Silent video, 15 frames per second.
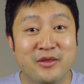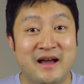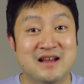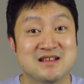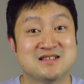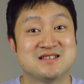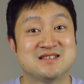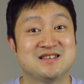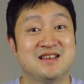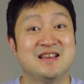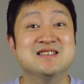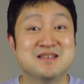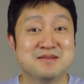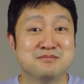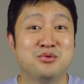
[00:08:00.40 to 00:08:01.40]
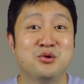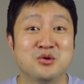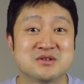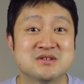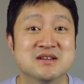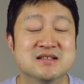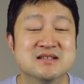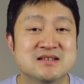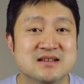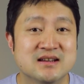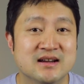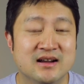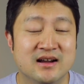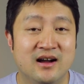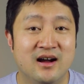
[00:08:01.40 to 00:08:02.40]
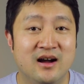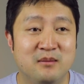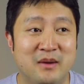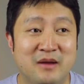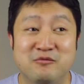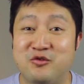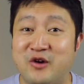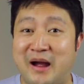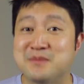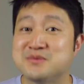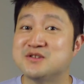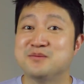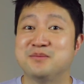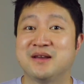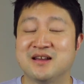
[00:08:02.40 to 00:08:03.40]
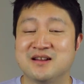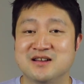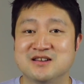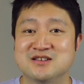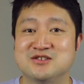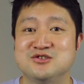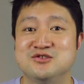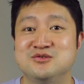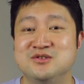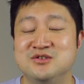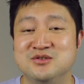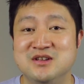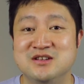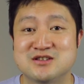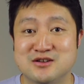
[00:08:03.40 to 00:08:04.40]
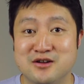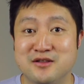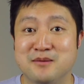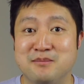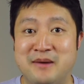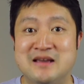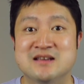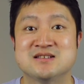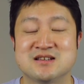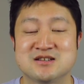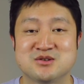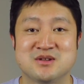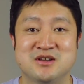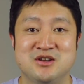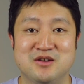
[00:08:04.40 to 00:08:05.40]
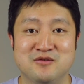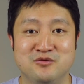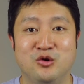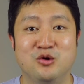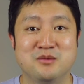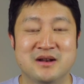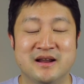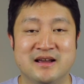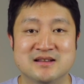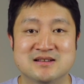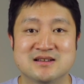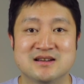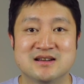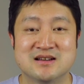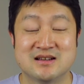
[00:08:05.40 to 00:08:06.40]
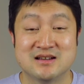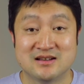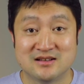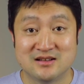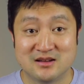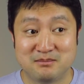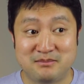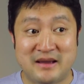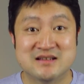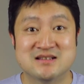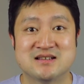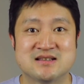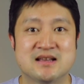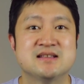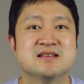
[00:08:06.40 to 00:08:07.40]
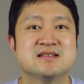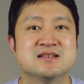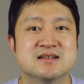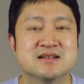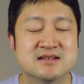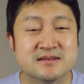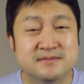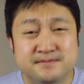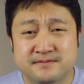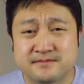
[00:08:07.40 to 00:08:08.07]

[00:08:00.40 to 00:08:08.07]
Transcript: that is important, and for absolute beginners, you need to learn the basics so that you can formulate basic sentences,